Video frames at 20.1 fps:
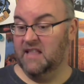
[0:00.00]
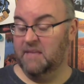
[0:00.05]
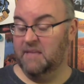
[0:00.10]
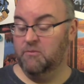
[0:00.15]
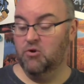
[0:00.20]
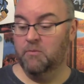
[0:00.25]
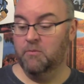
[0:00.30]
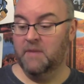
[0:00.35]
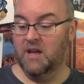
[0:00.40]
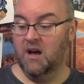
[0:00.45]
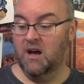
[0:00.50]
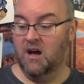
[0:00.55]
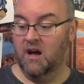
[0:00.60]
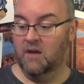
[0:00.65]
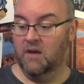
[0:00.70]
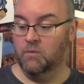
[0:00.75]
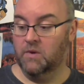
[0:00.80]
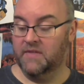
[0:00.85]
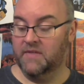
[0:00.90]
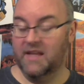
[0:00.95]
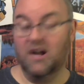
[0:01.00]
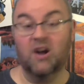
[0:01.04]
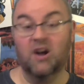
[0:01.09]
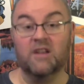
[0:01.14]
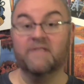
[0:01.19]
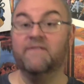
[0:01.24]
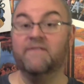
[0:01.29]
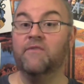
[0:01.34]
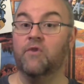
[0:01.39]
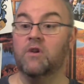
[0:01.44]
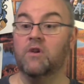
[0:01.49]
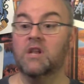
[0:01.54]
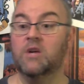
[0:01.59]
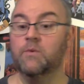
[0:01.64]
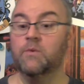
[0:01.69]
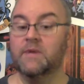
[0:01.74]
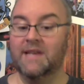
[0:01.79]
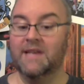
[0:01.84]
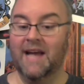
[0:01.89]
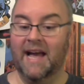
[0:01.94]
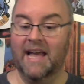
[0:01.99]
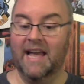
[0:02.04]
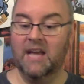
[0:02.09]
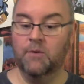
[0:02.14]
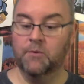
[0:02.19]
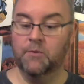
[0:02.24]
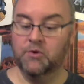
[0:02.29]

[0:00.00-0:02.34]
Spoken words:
they put me on what they call a full liquid diet,